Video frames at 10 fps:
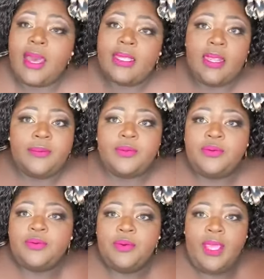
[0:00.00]
I love you,
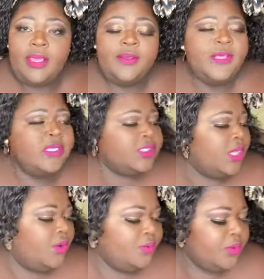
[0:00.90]
okay?
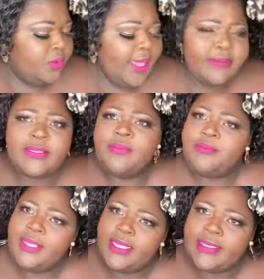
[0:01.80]
So we have some
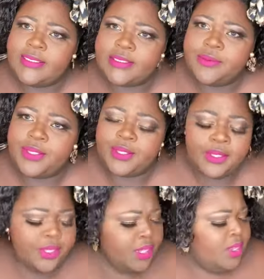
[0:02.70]
men this week.
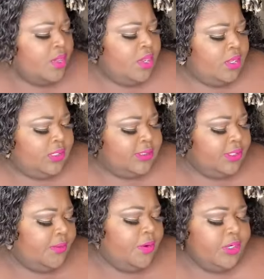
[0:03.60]

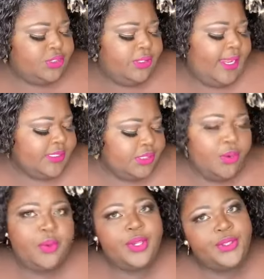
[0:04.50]
So of course you guys know
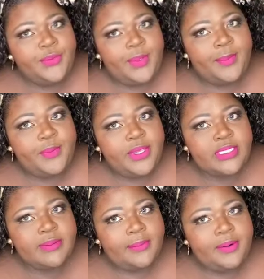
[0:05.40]
one cute fat boy
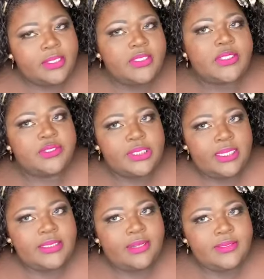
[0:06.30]
is my brother, so
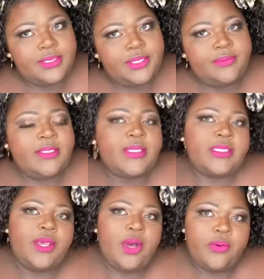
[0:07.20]
shouts out to him. He says,
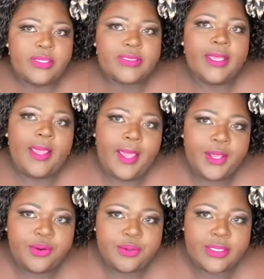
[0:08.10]
I always say, hey
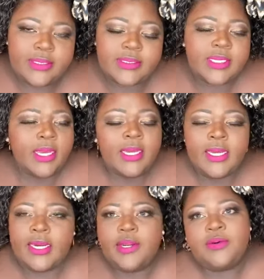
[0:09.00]
queens,
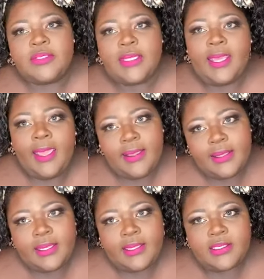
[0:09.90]
and I don't say, hey
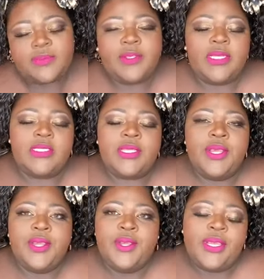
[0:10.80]
kings, because
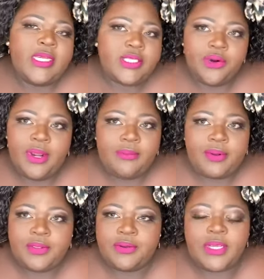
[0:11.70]
he's a great
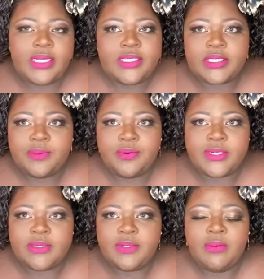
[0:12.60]
brother and he
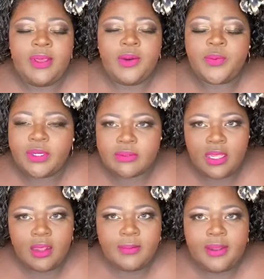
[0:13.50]
supports me no matter what I'm
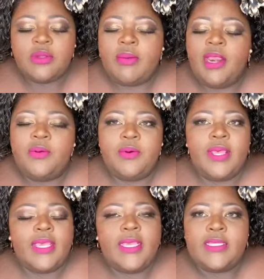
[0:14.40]
talking about. No matter
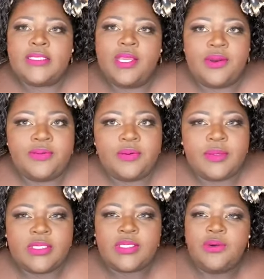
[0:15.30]
what, he's there for
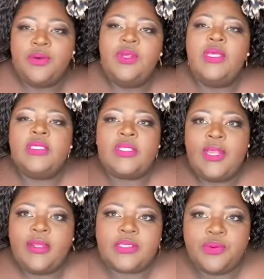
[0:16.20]
me. So
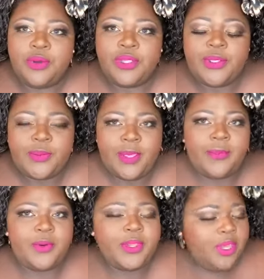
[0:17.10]
shout out to one cute
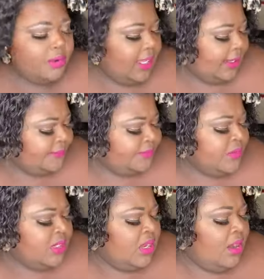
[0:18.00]
fat boy. Okay.
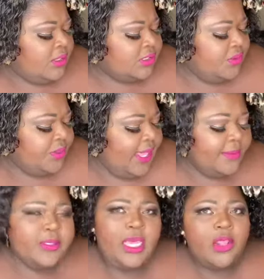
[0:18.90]
Also, we
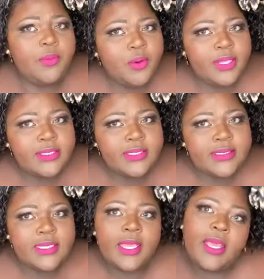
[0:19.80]
have Yellow Boy
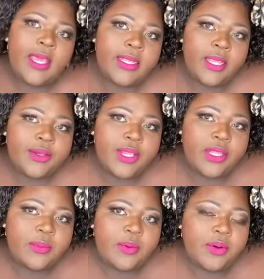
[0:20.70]
Lindsay. Hello,
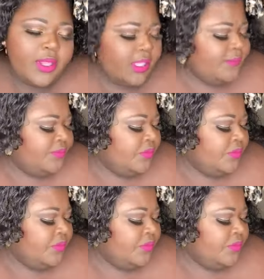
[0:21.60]
Yellow Boy.